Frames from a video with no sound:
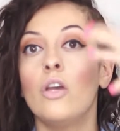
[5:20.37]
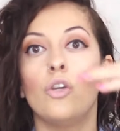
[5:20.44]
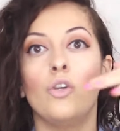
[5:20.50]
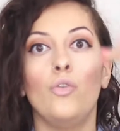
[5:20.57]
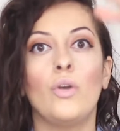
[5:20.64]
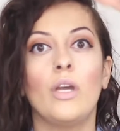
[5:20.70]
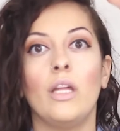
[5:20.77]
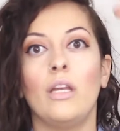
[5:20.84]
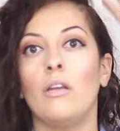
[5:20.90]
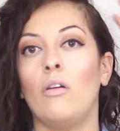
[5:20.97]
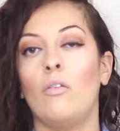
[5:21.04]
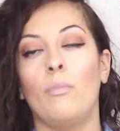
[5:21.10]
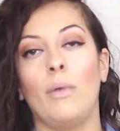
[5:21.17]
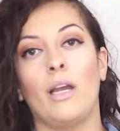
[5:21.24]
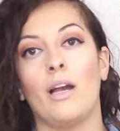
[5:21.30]
You can,
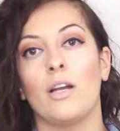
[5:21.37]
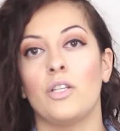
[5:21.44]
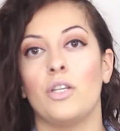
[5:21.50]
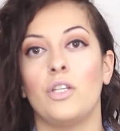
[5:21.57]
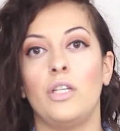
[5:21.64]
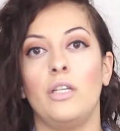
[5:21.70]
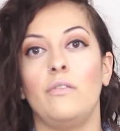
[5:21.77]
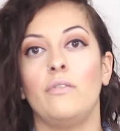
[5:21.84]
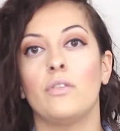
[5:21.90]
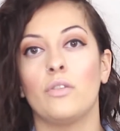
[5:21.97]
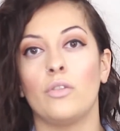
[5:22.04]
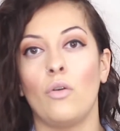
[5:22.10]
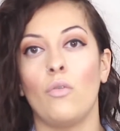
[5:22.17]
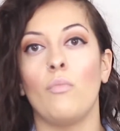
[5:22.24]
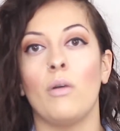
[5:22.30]
oh my gosh, achieve
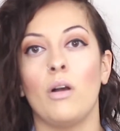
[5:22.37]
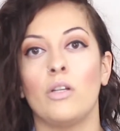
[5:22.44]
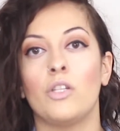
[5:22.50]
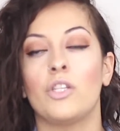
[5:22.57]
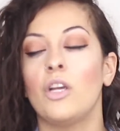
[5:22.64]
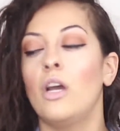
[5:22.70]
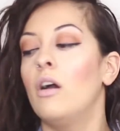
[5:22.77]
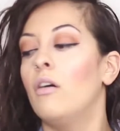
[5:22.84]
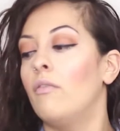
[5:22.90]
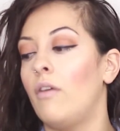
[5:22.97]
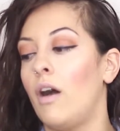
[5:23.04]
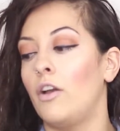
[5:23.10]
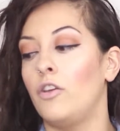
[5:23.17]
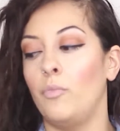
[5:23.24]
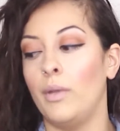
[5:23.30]
so much
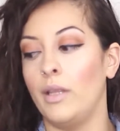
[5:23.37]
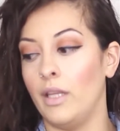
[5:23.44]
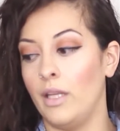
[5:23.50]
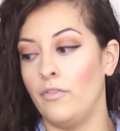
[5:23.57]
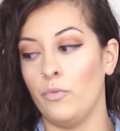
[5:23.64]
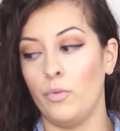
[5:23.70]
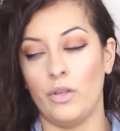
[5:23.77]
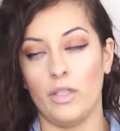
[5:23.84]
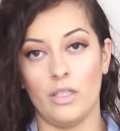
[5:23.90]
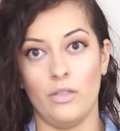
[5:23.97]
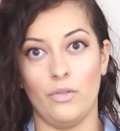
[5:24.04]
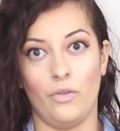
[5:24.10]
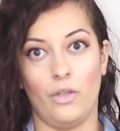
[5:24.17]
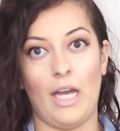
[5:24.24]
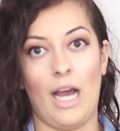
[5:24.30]
volume and lift with this
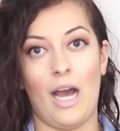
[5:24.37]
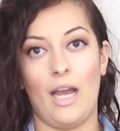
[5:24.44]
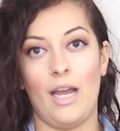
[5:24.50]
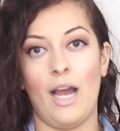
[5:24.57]
little guy.